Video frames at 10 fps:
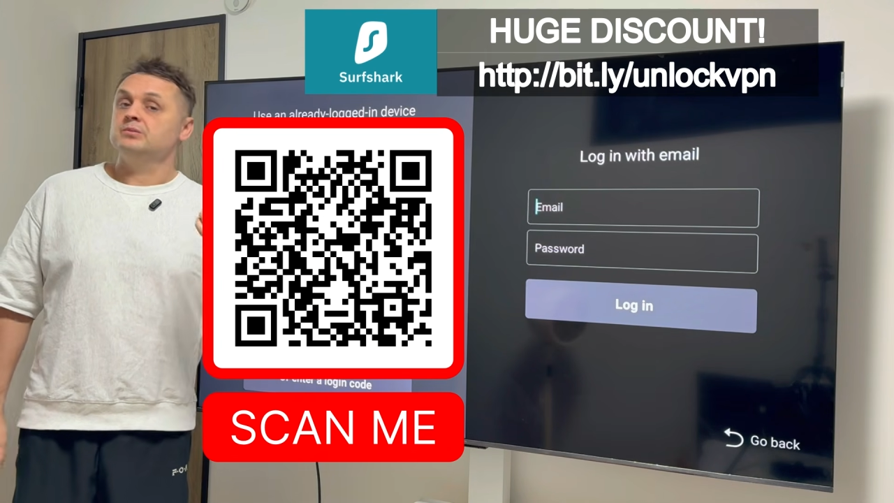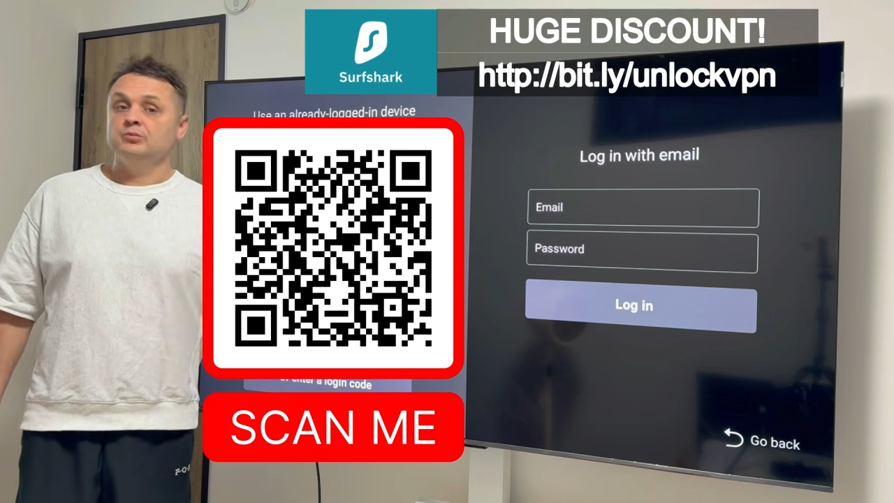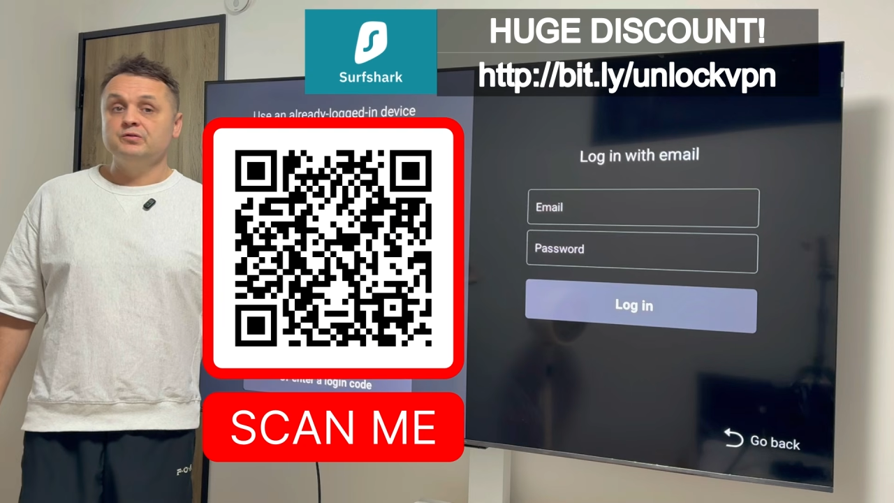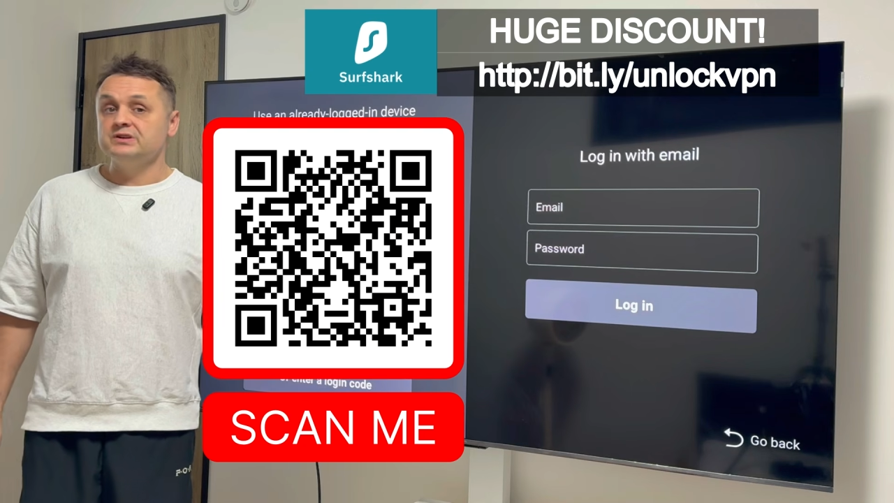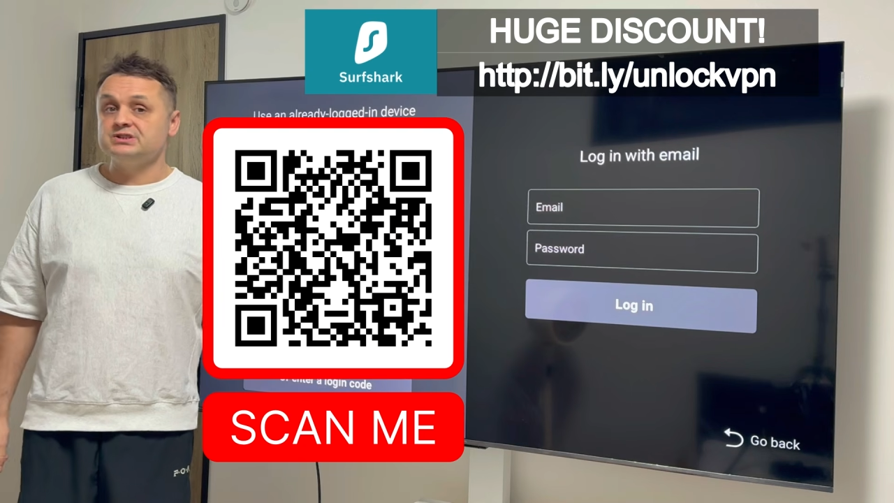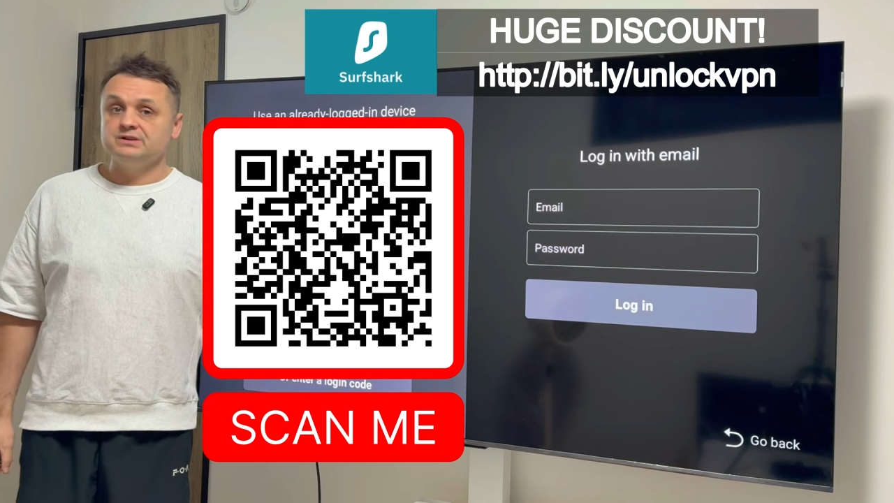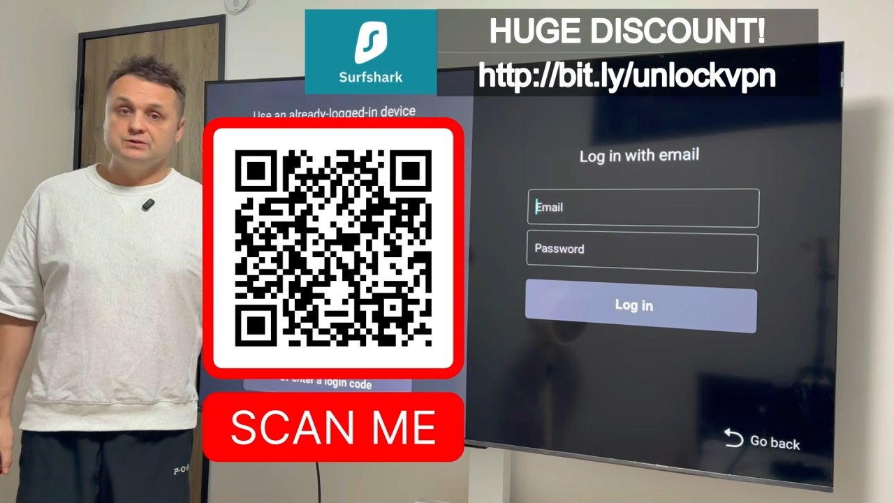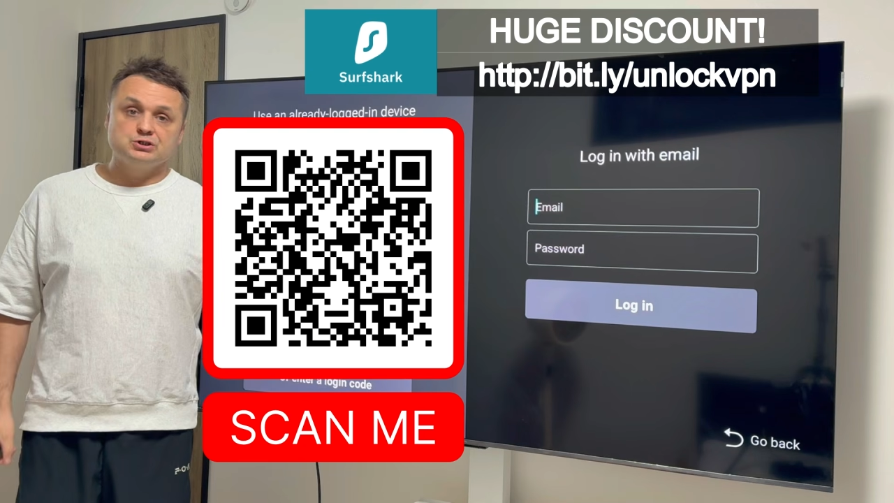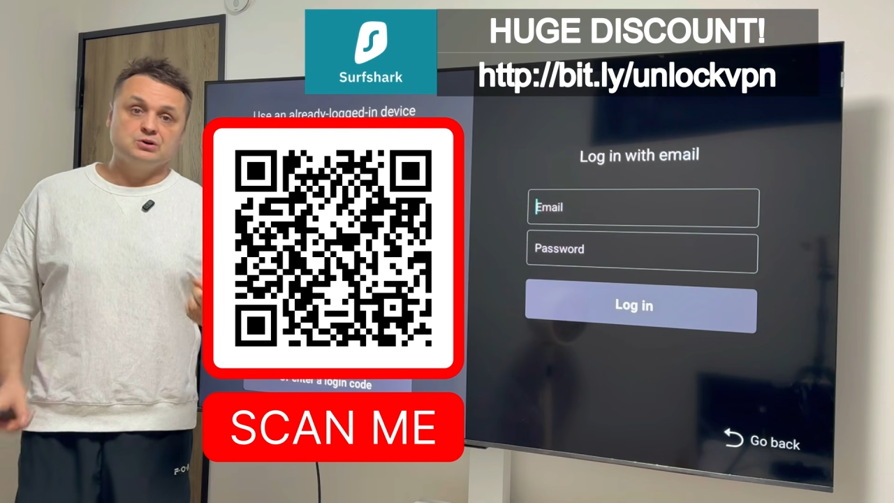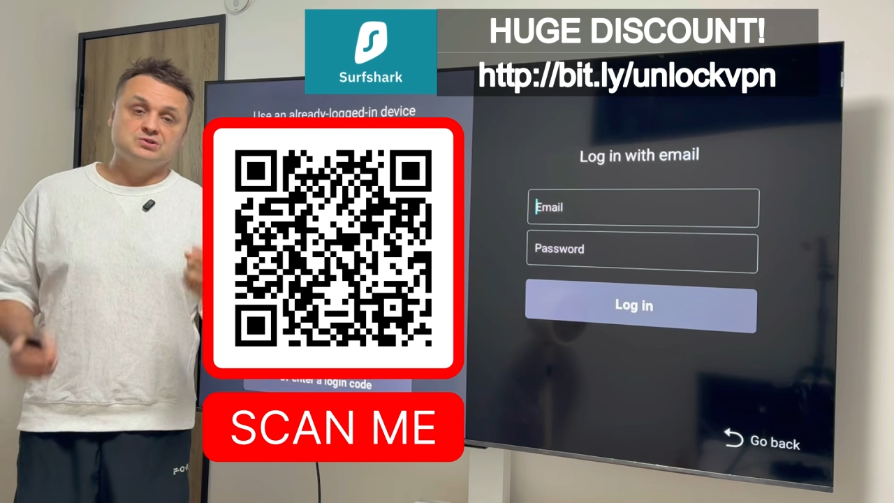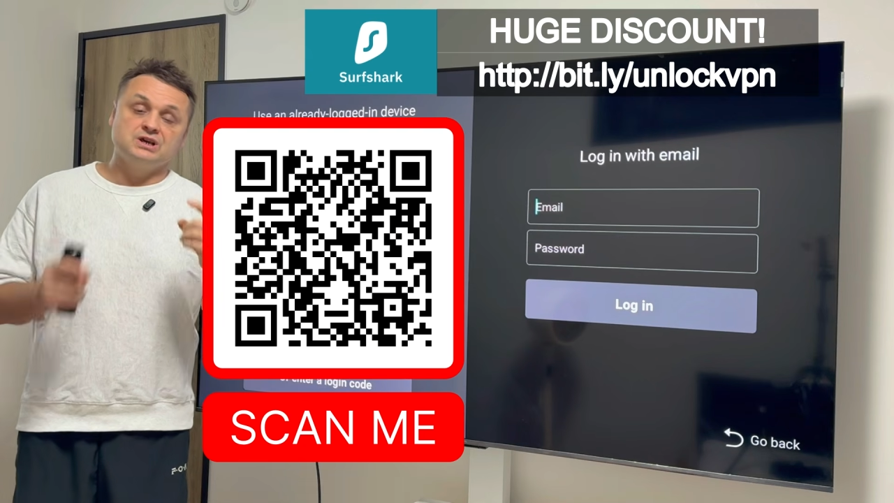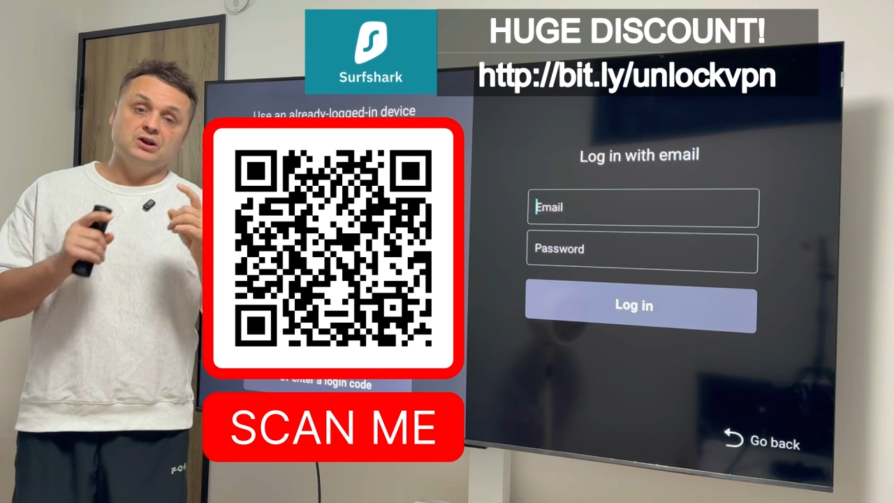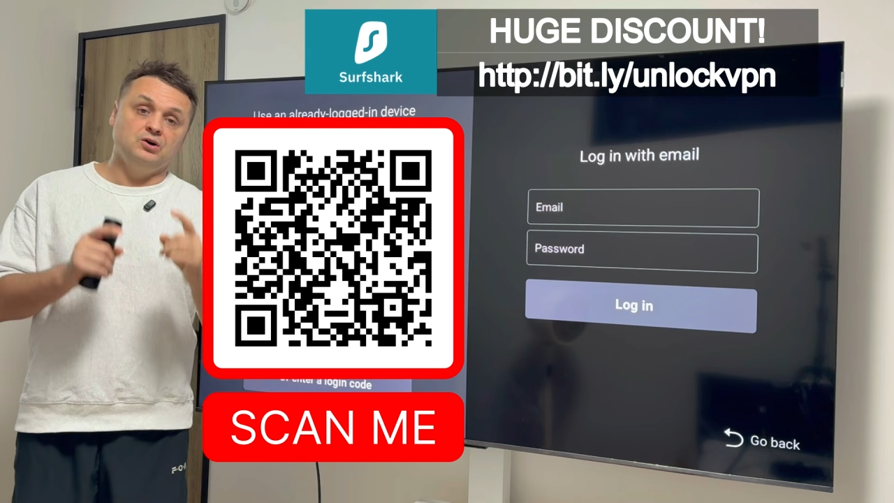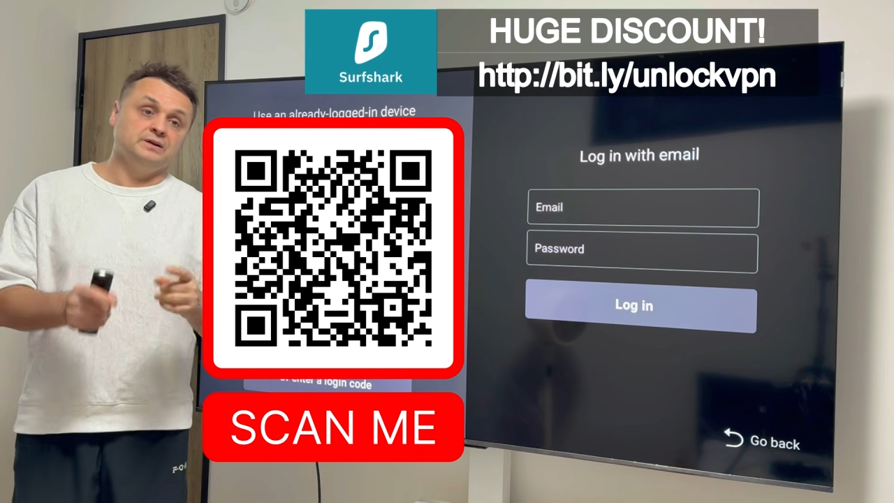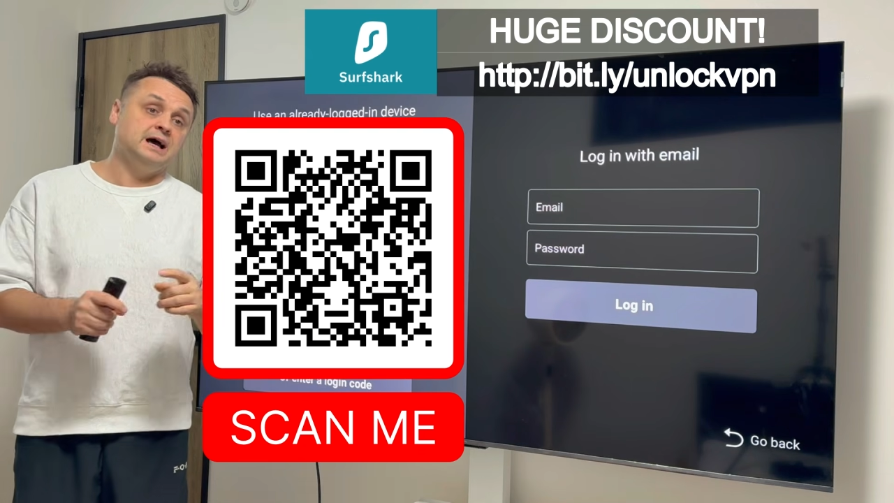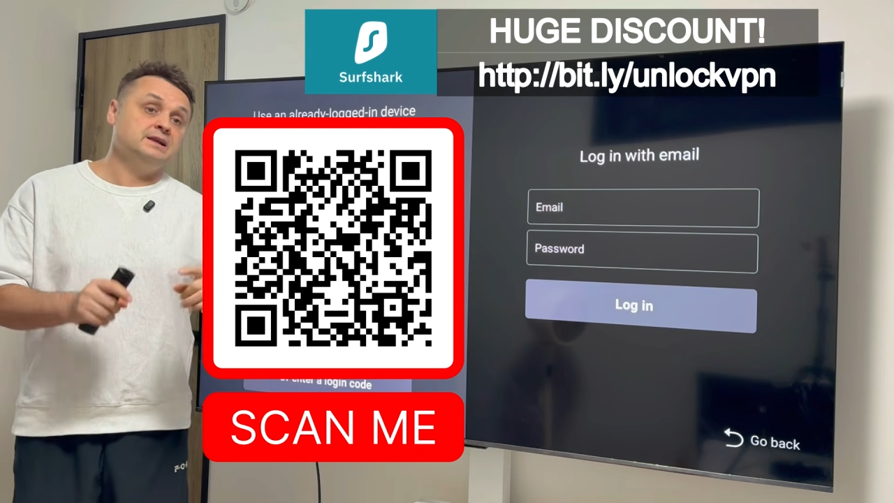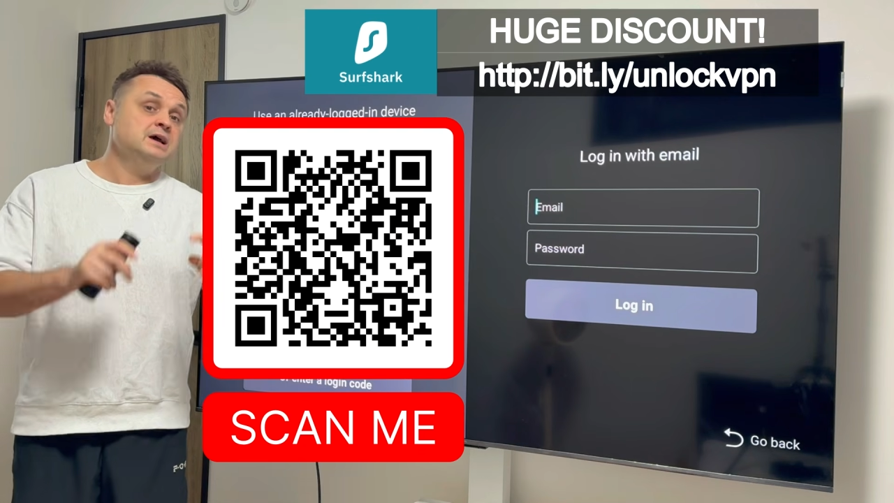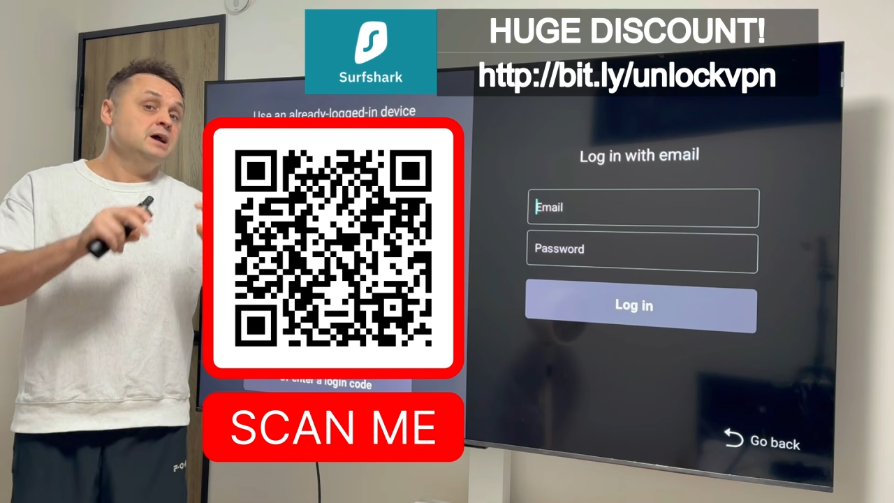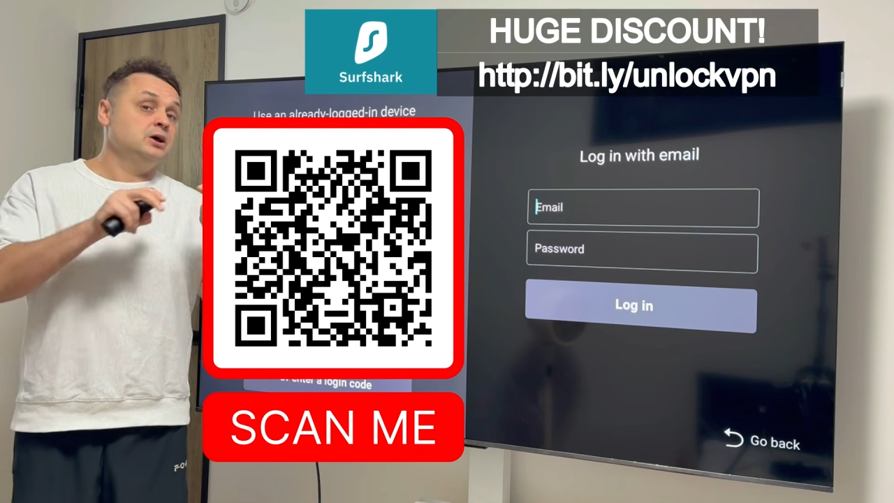movies, TV shows, and all that.